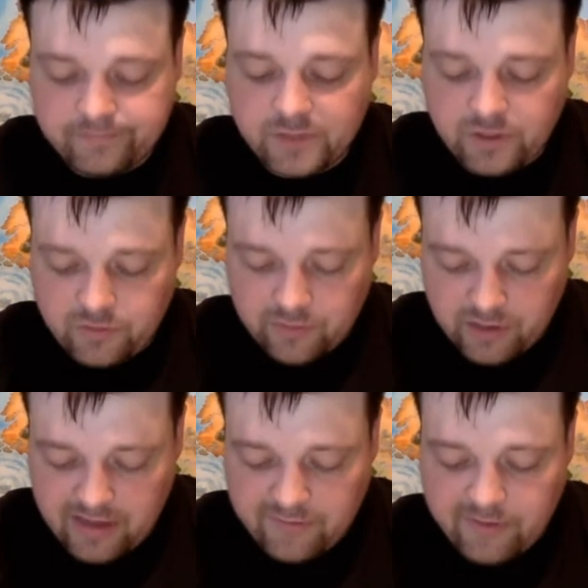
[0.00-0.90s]
You
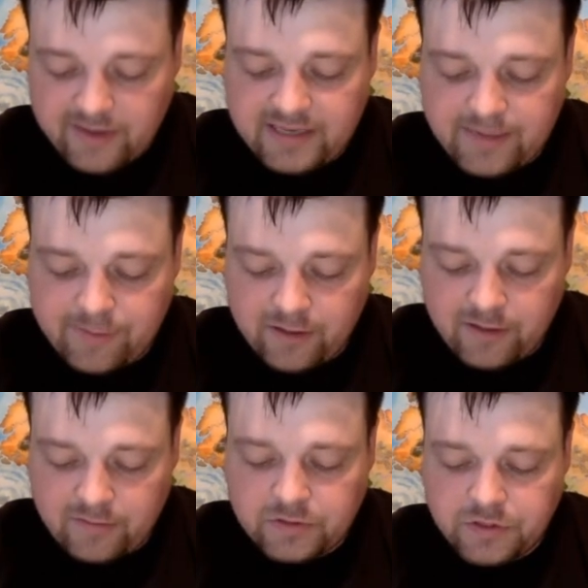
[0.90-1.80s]
will have red tape at
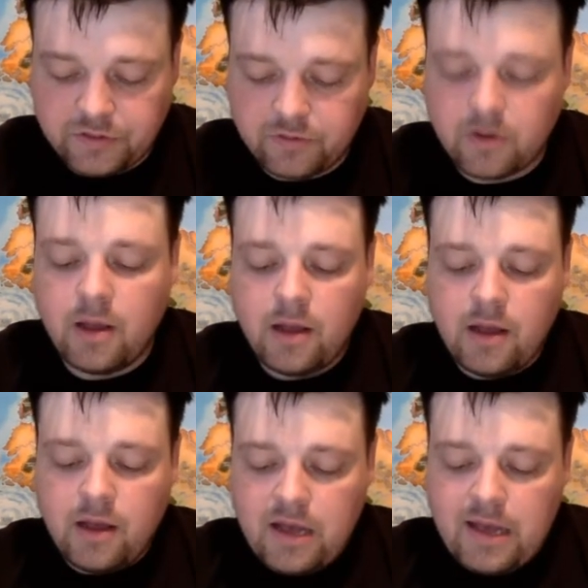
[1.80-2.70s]
level 2.
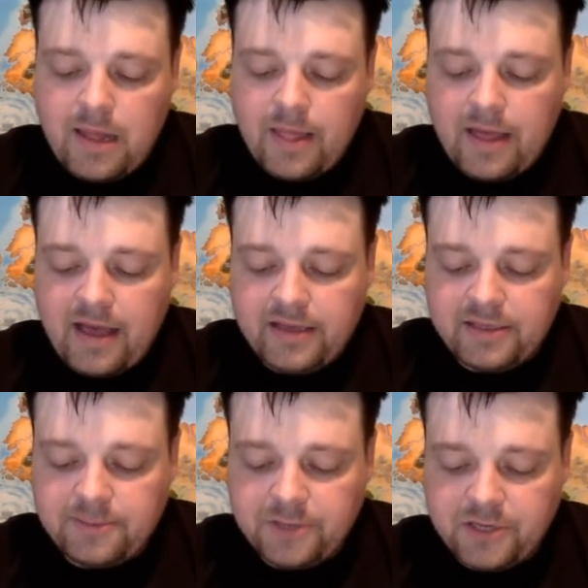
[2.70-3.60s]
And that
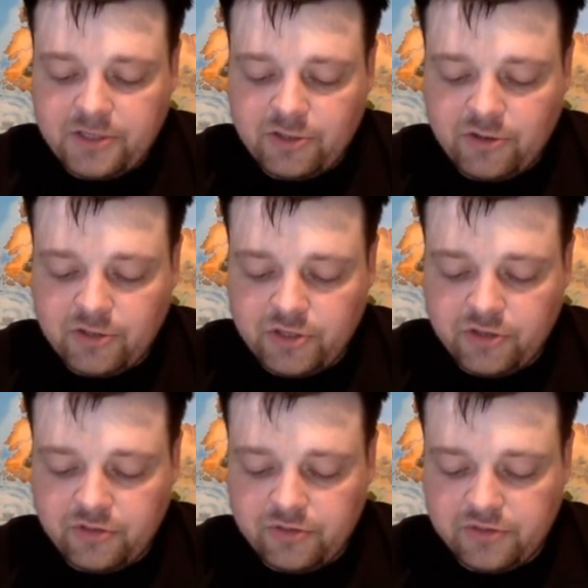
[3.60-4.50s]
is because you are
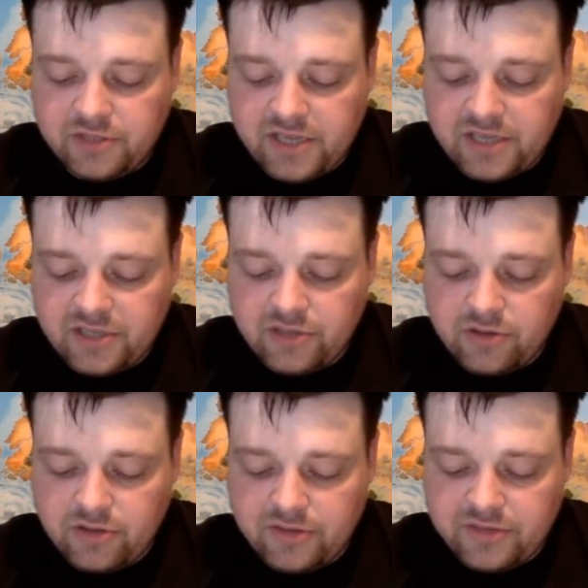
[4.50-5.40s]
students and you're
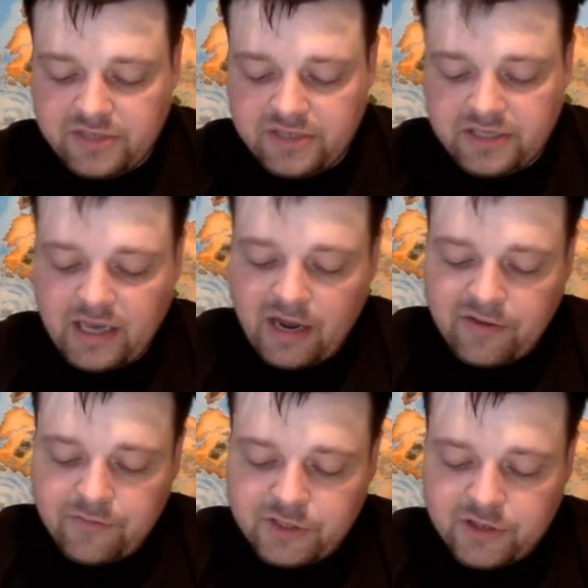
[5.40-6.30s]
limited in kind
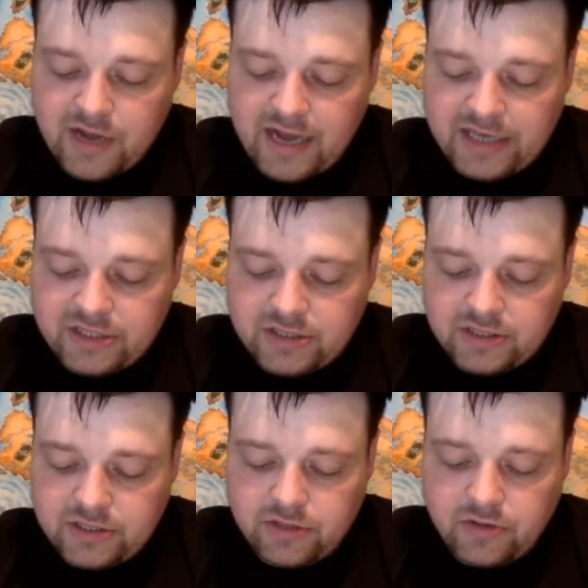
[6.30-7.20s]
of what your actions
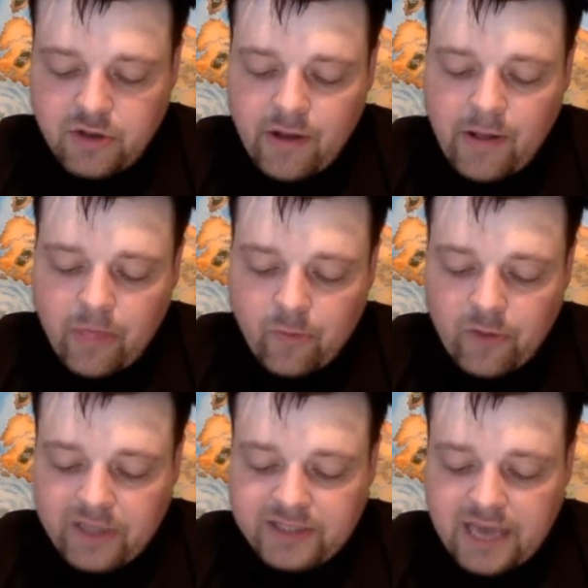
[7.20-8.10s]
can do. The
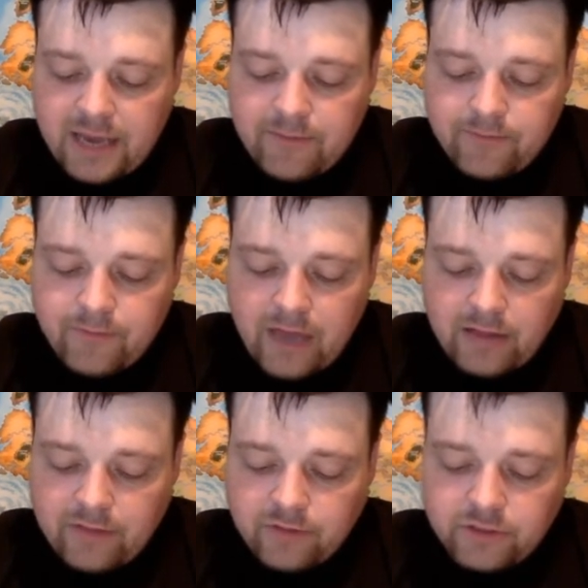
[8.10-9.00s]
red tape at
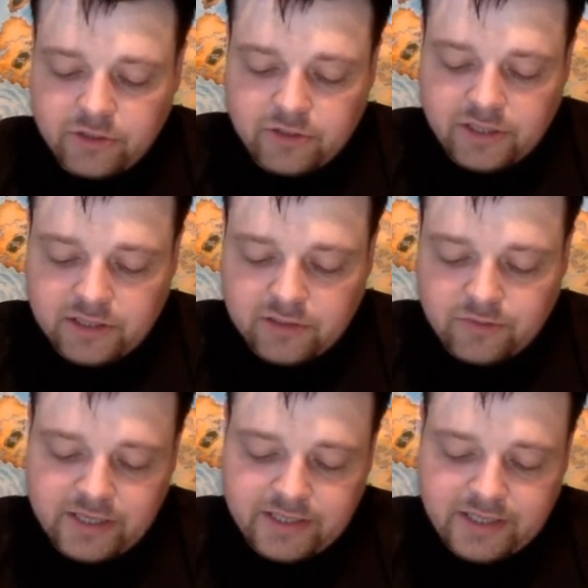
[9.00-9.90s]
level 2, this is
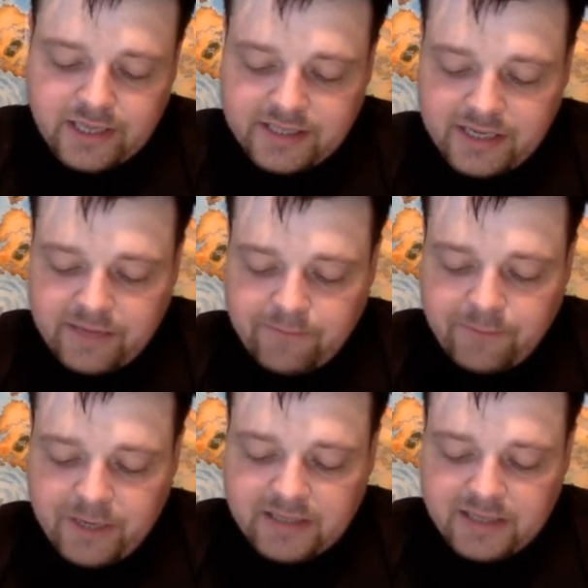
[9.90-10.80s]
what it says. It
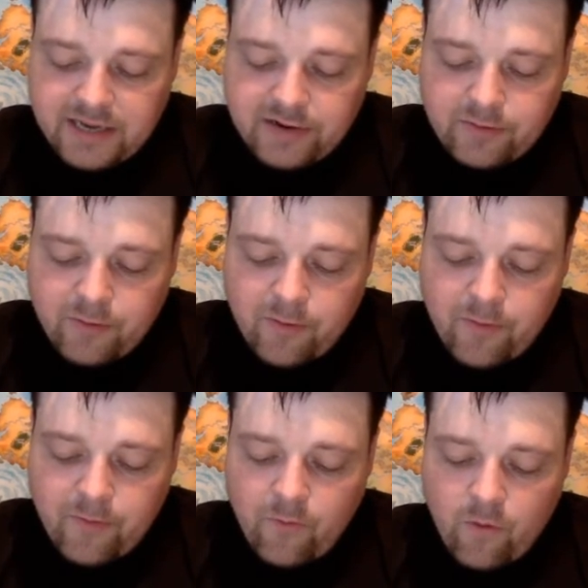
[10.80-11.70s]
impedes a character both
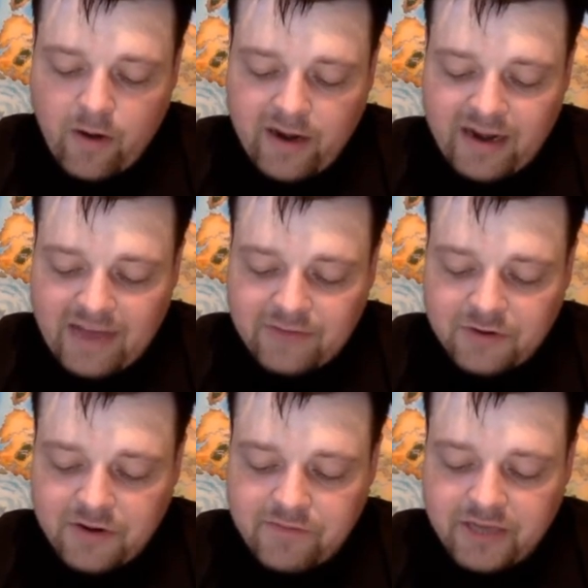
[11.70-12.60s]
before and
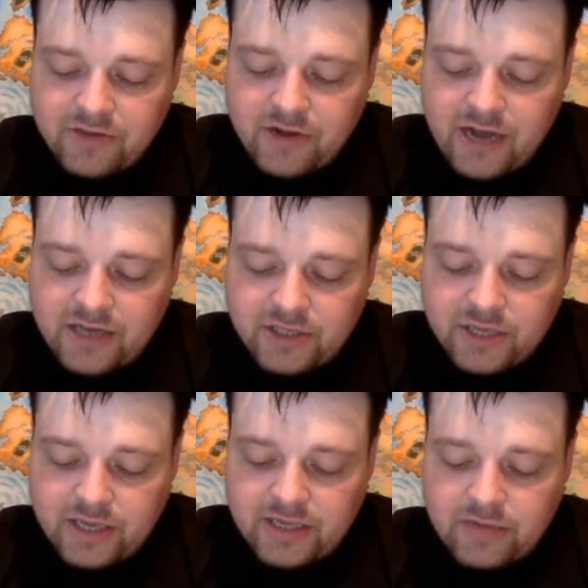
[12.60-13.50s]
after a major action,
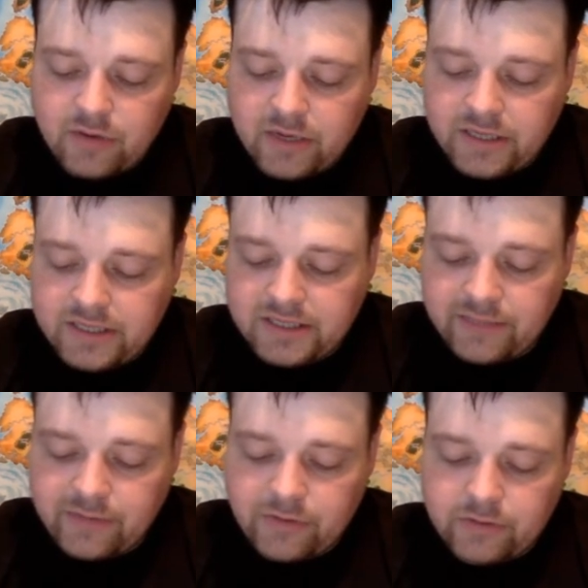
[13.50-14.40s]
and or it is
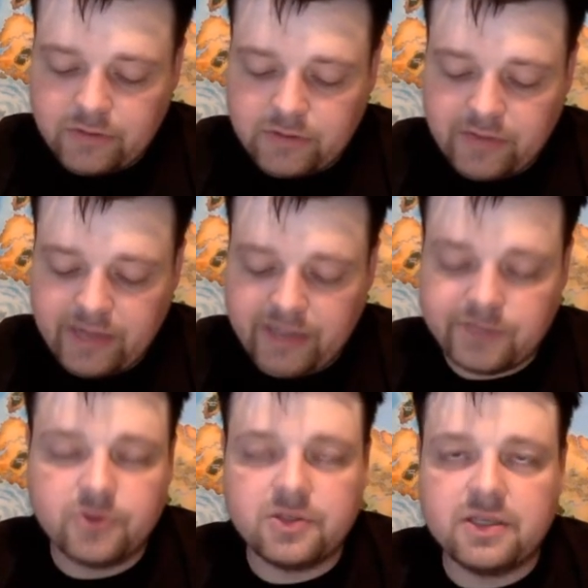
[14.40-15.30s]
difficult to manage
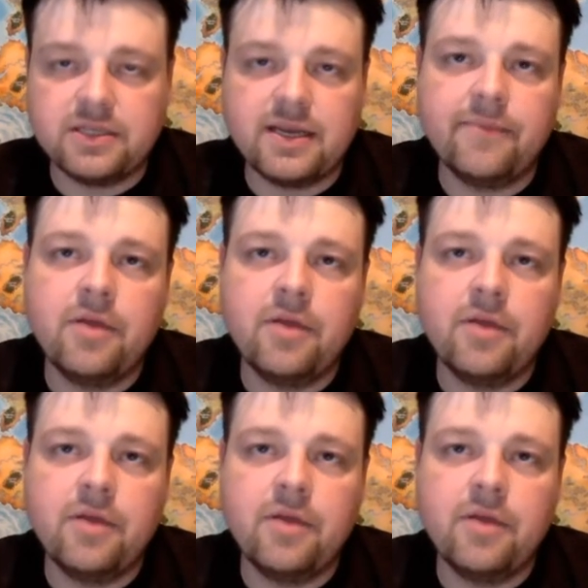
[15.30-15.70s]
most of the time.